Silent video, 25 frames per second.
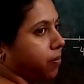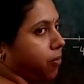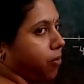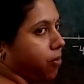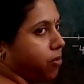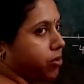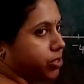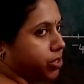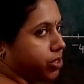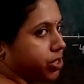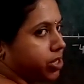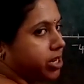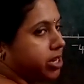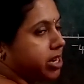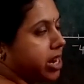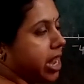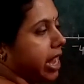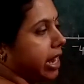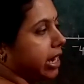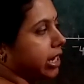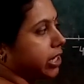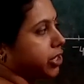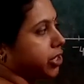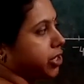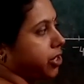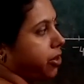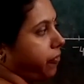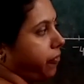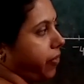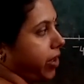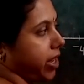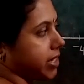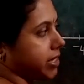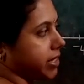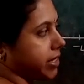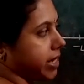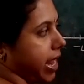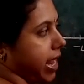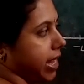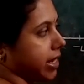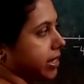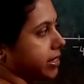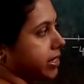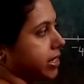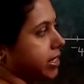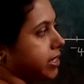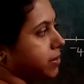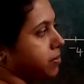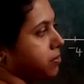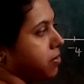positive direction of
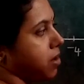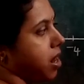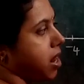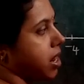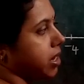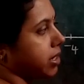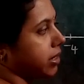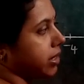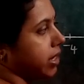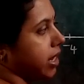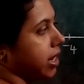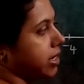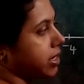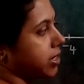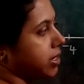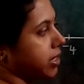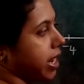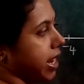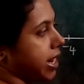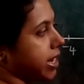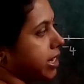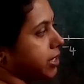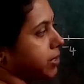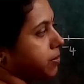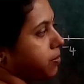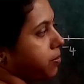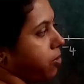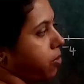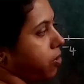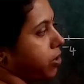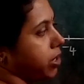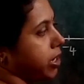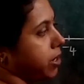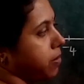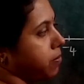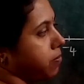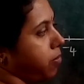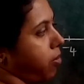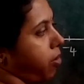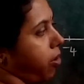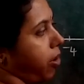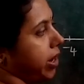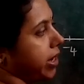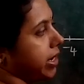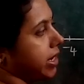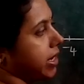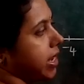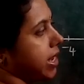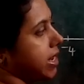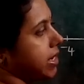x-axis, mark that corresponding
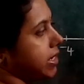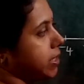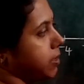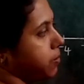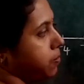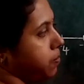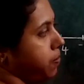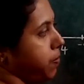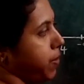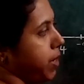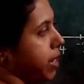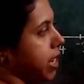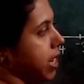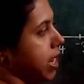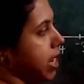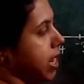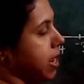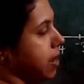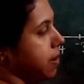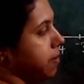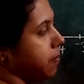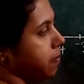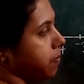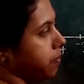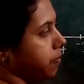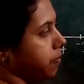point as B.